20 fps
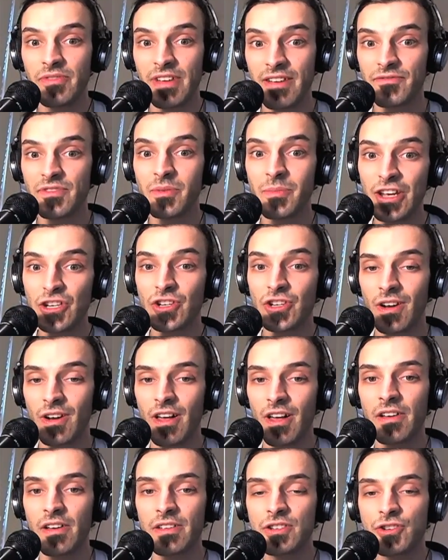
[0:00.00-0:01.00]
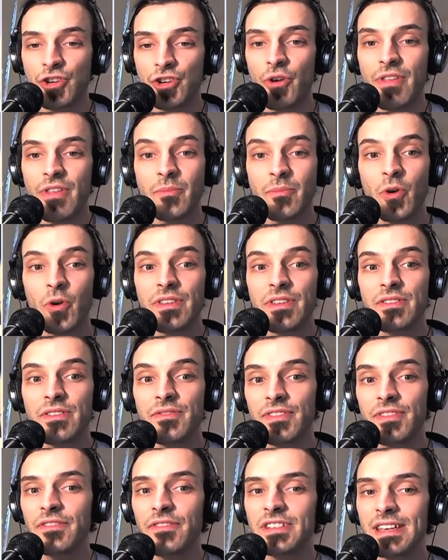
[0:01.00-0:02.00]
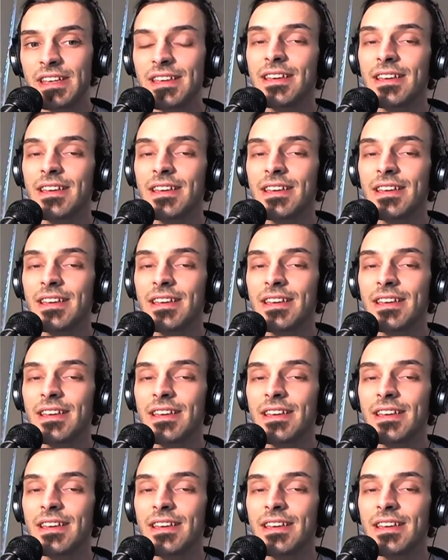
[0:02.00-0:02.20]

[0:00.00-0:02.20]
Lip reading: Information laws show that more than 50